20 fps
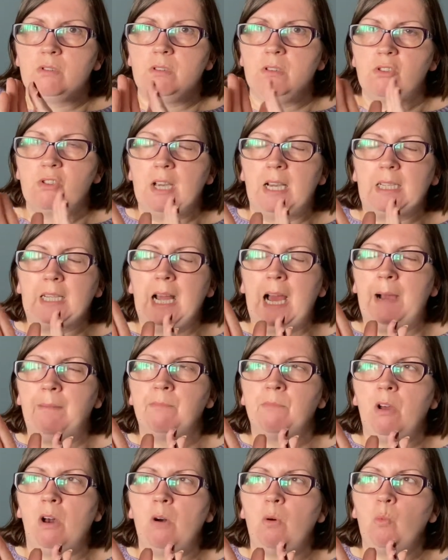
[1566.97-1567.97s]
check it. I'm
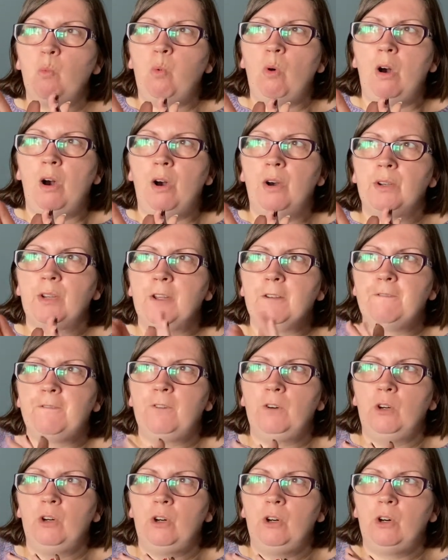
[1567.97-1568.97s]
not one
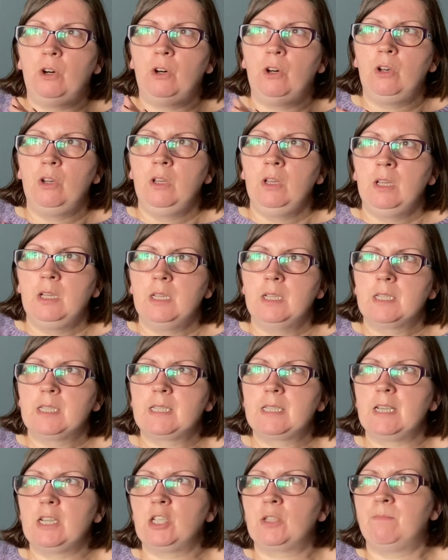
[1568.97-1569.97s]
for
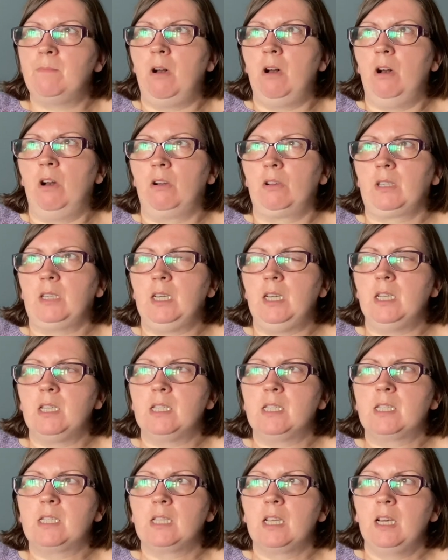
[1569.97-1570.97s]
stitch
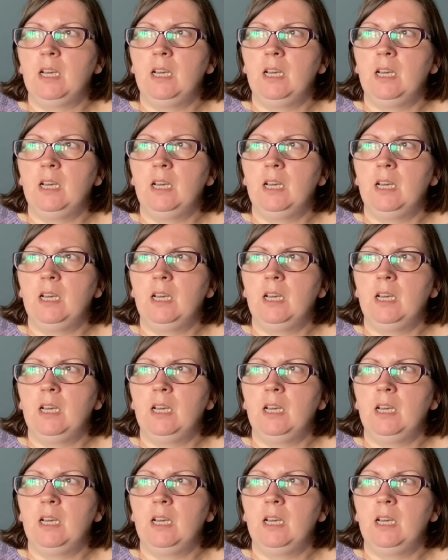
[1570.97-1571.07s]
markers.